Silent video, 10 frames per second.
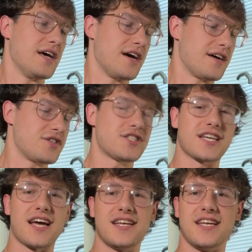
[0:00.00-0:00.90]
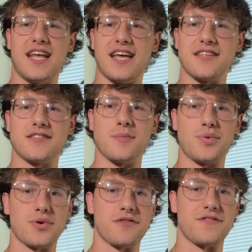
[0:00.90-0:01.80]
just to kind of enhance the
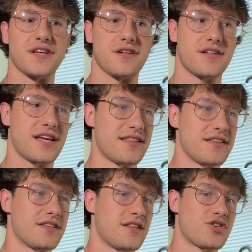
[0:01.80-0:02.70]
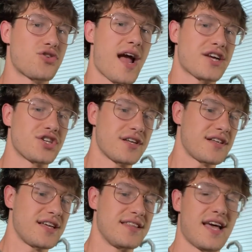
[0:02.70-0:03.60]
board feel and the traction
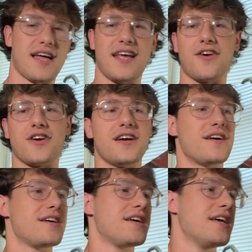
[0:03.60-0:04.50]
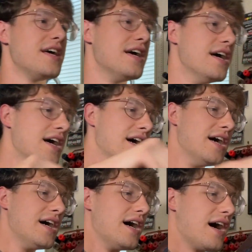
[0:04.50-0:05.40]
in that area.
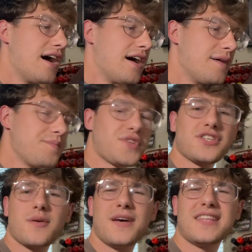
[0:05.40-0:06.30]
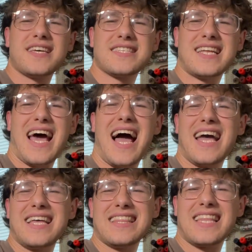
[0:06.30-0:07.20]
Let's talk about things that
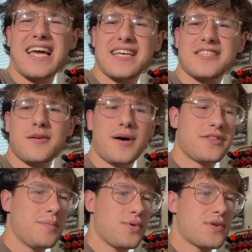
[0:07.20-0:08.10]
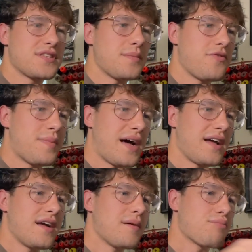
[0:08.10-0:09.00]
I liked about the board, some of
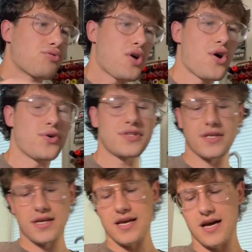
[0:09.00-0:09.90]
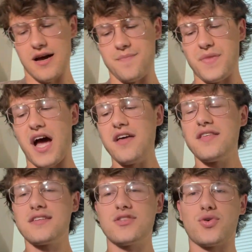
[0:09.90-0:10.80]
my pros. I
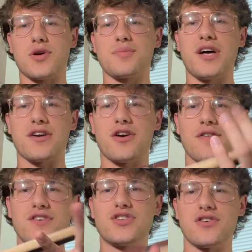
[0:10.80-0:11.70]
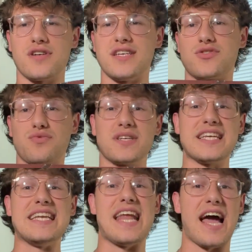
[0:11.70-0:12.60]
think the torque block curvature is
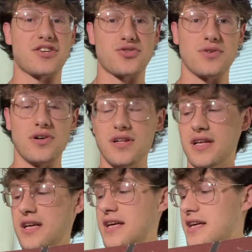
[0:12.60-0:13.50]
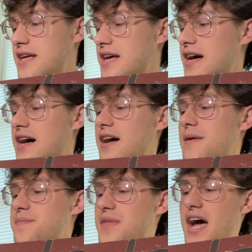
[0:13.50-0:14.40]
really natural.
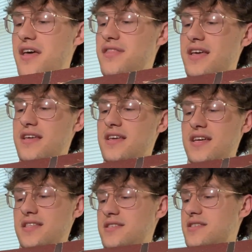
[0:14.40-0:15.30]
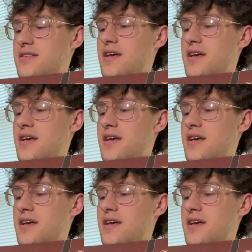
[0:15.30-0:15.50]
I think it's